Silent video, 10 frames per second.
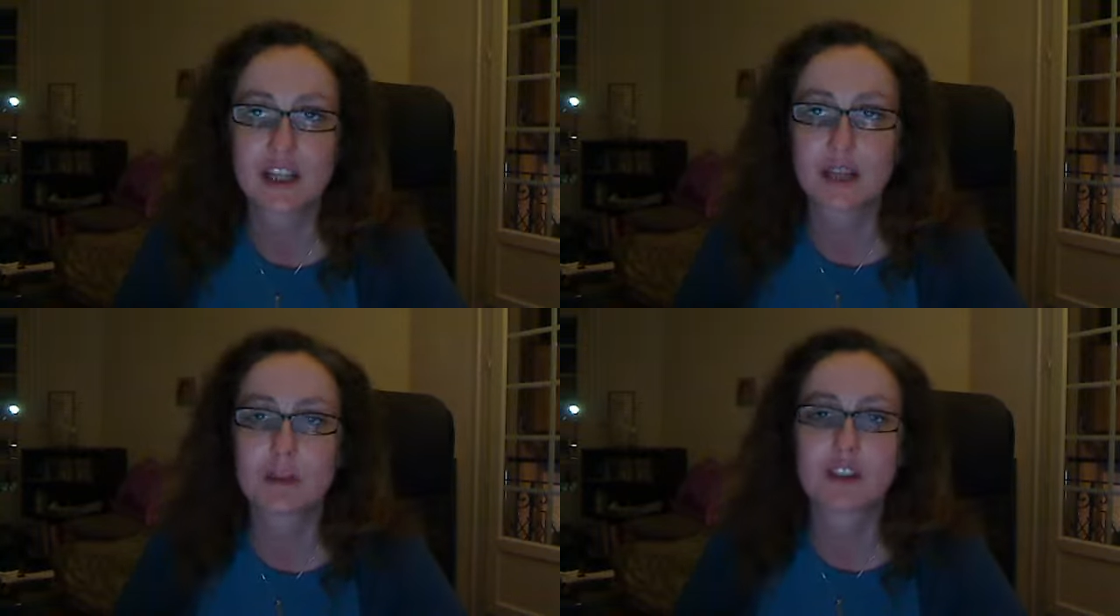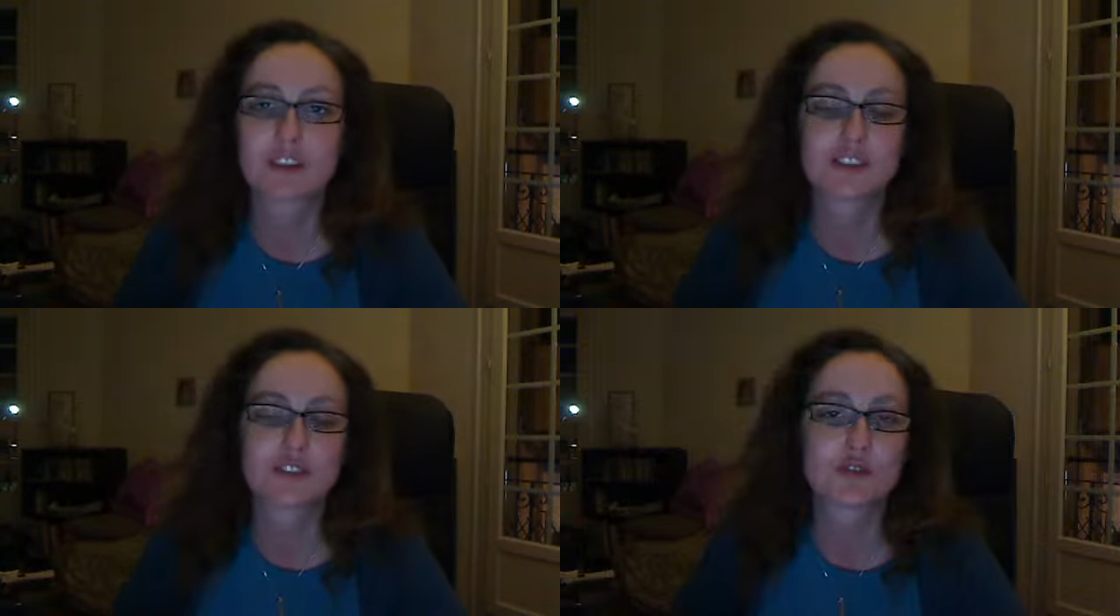okay,
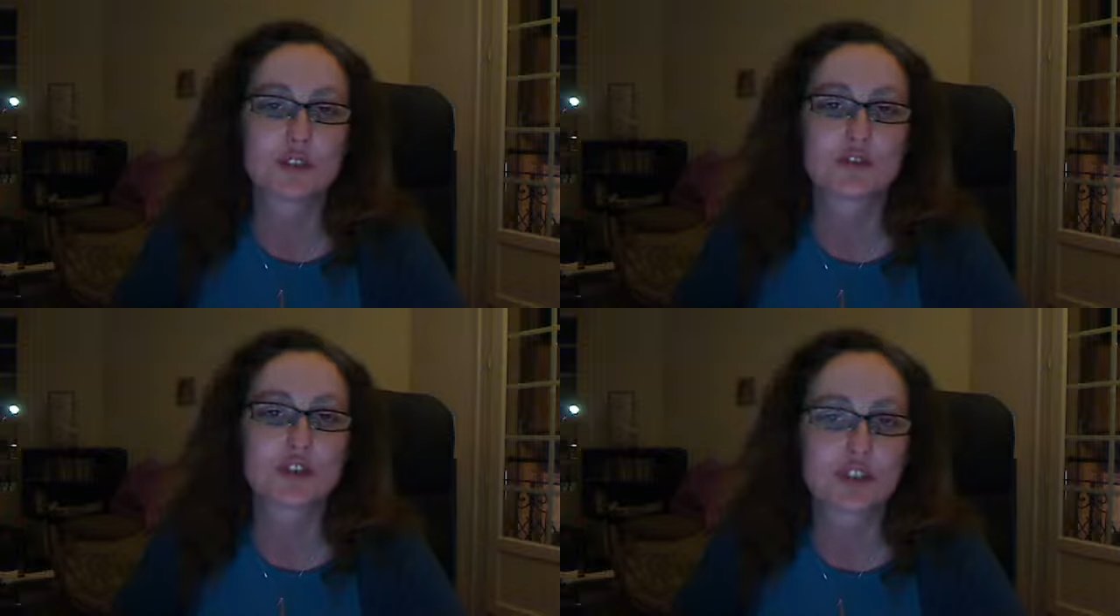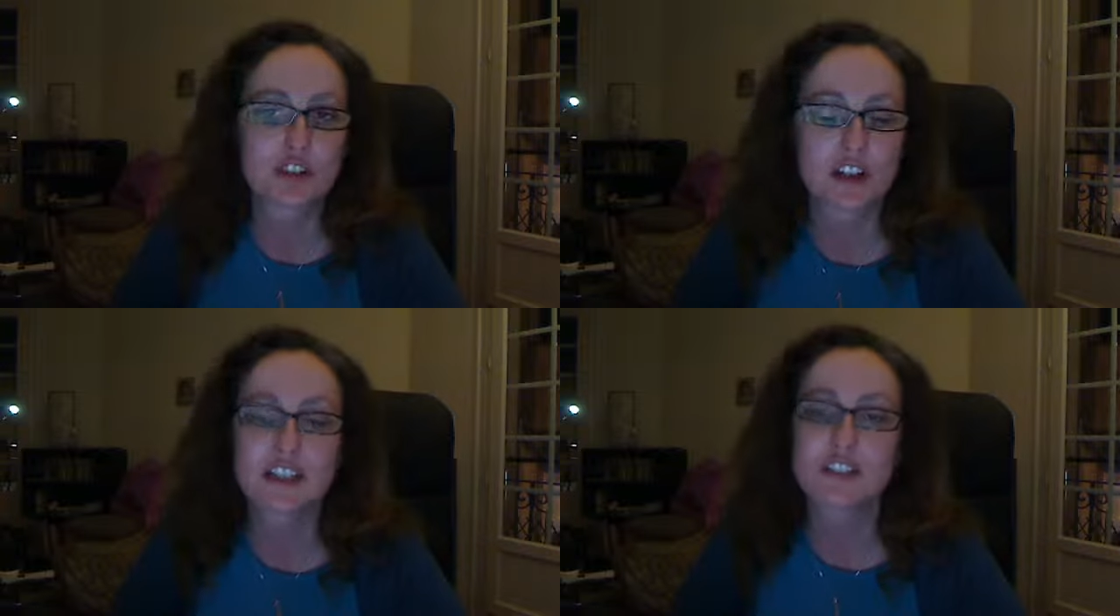because it's full of
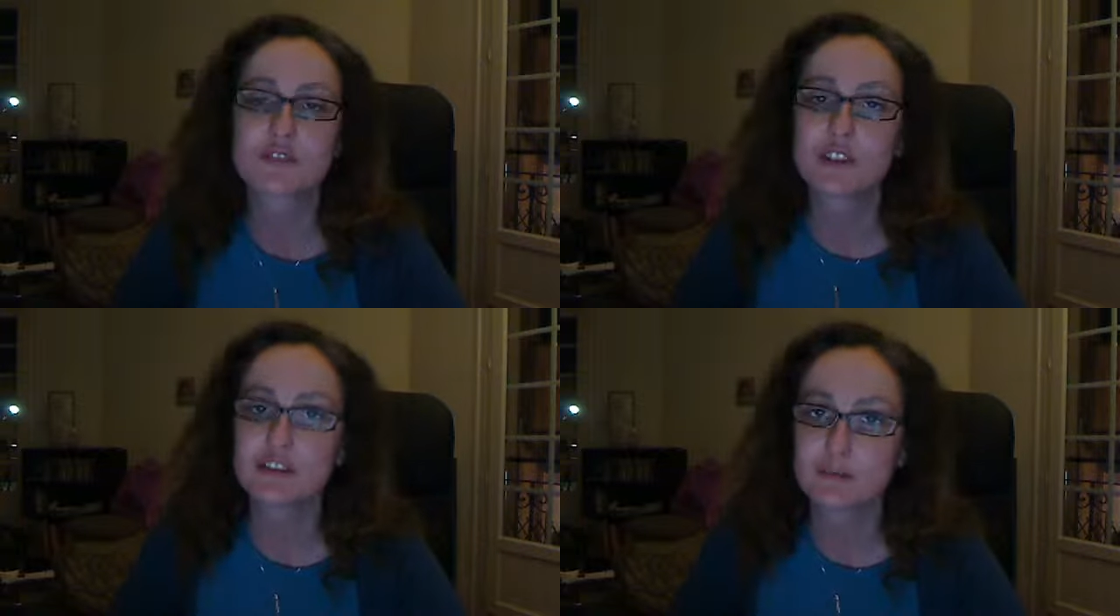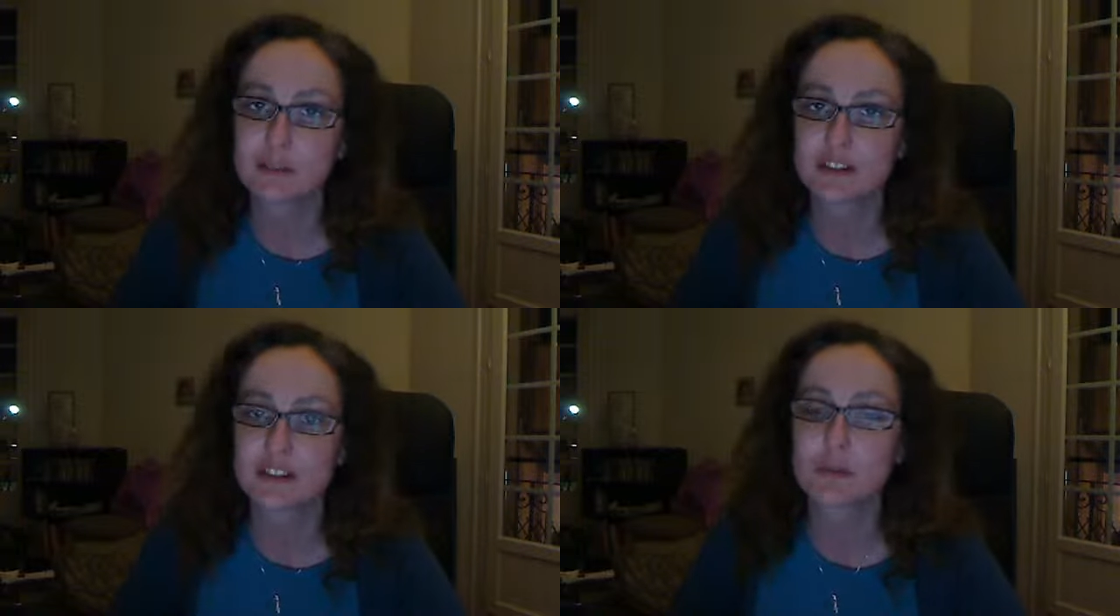sugar and it's full of
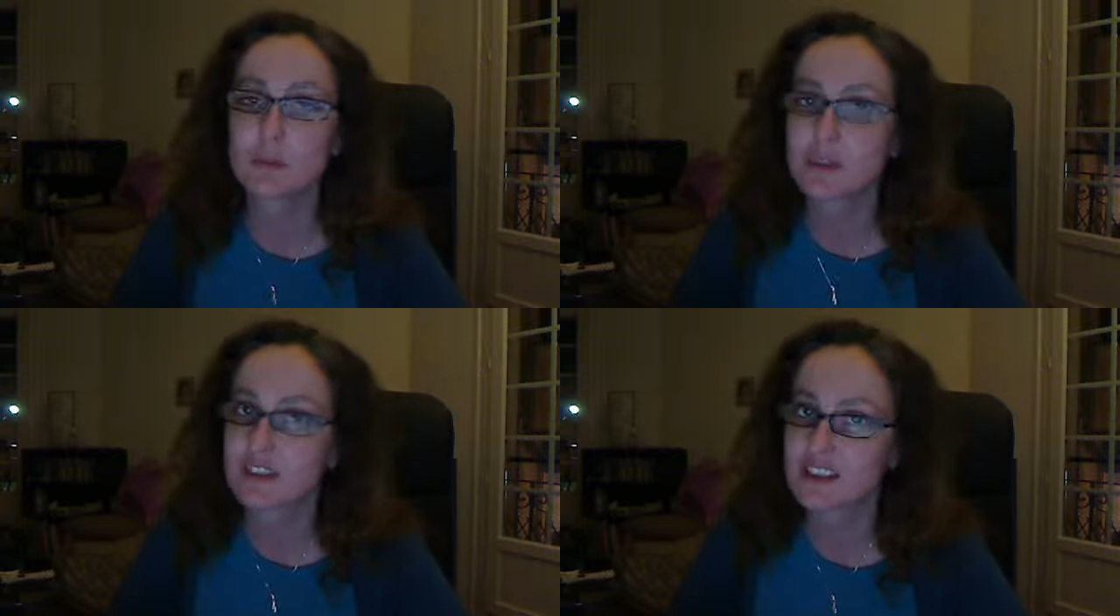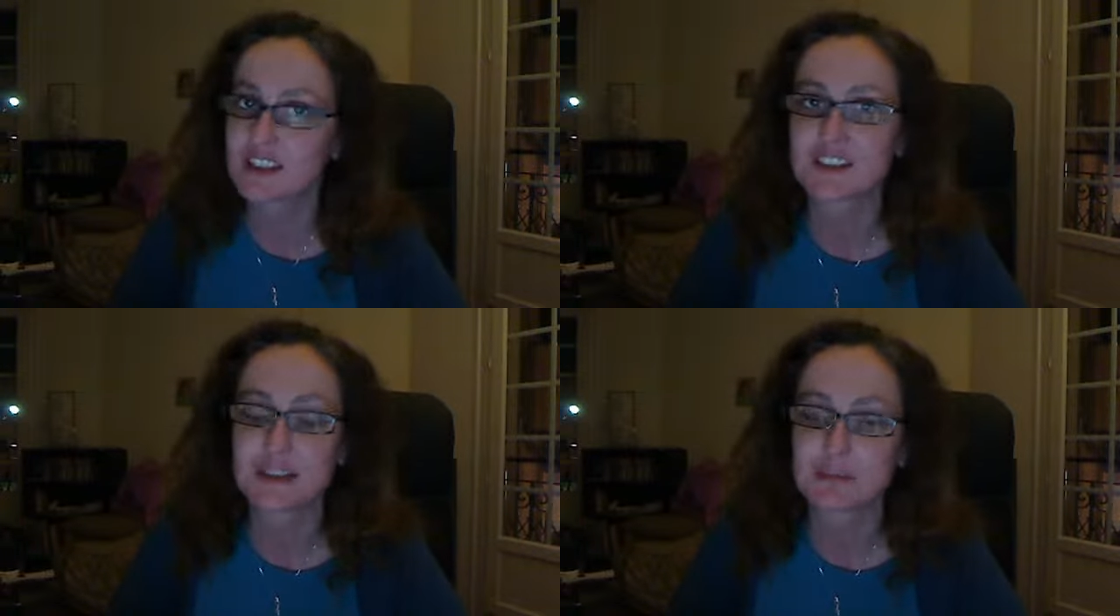milk, and we'll be
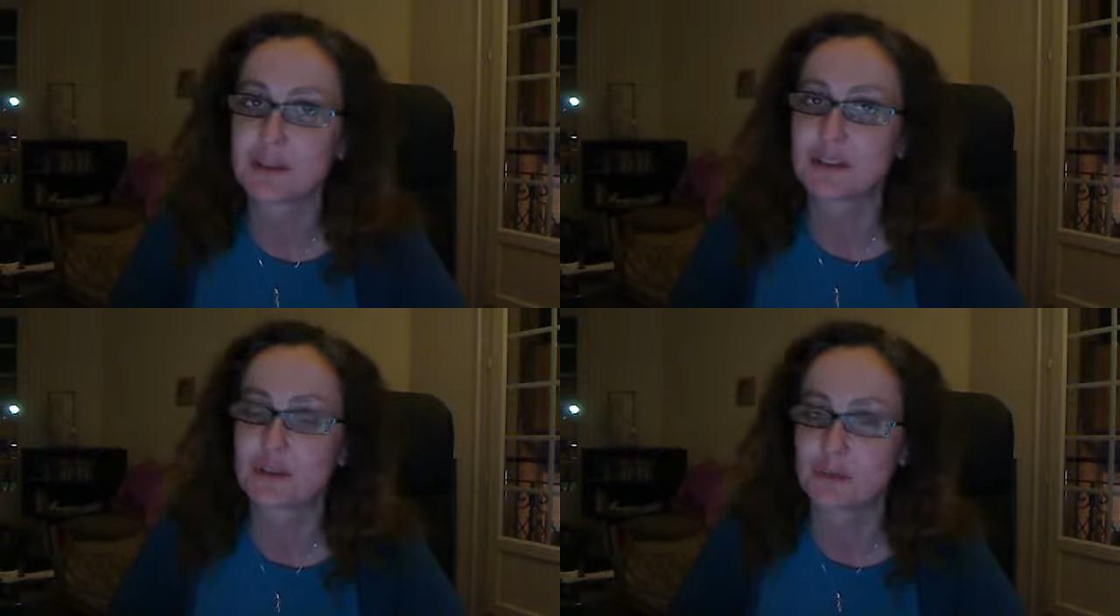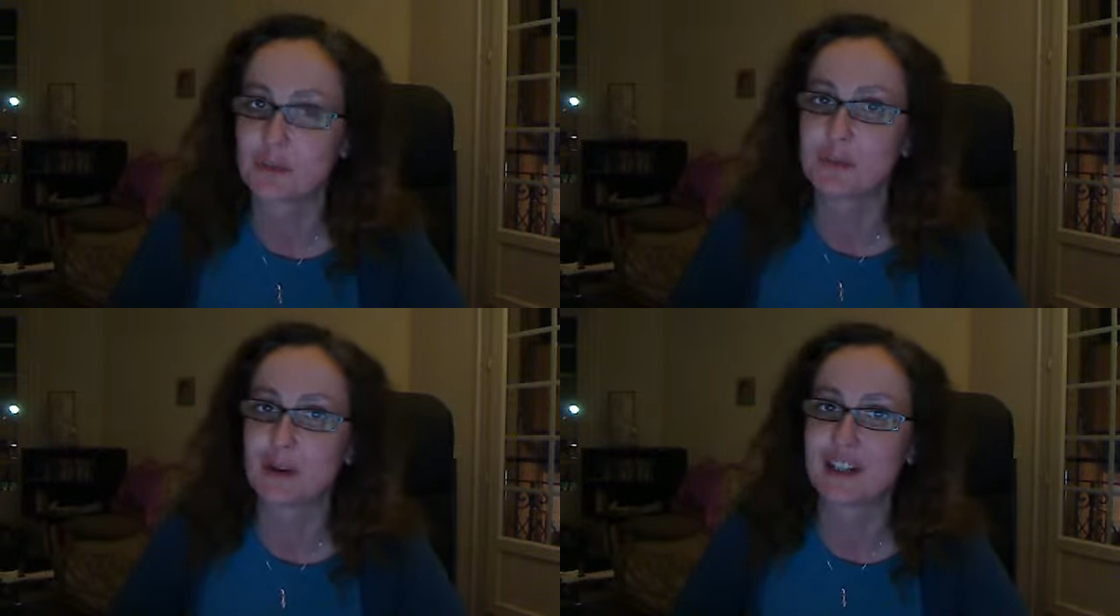discussing milk at
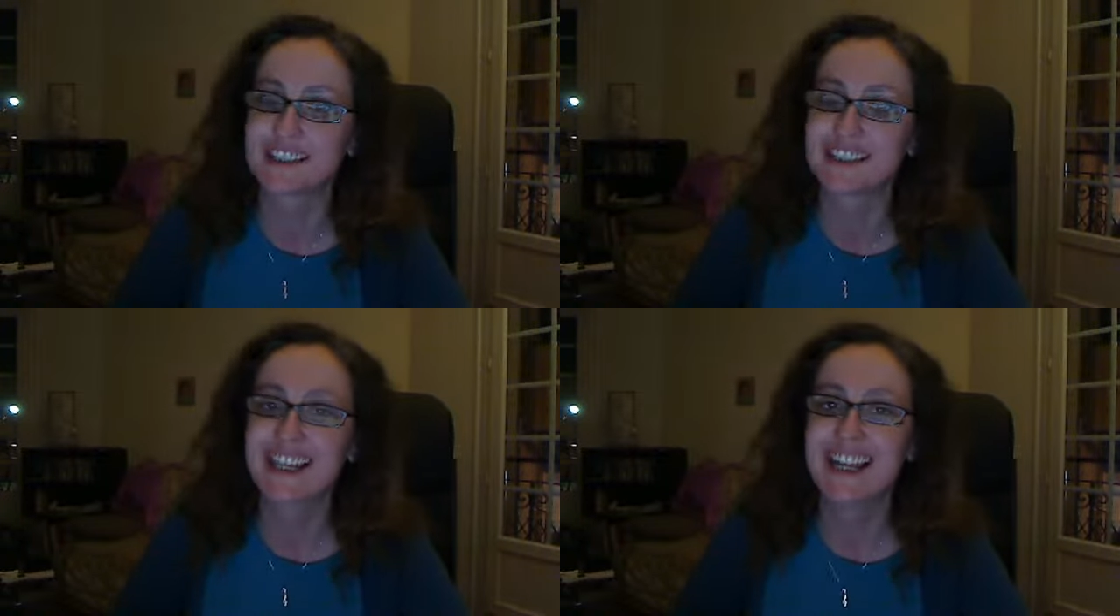one point.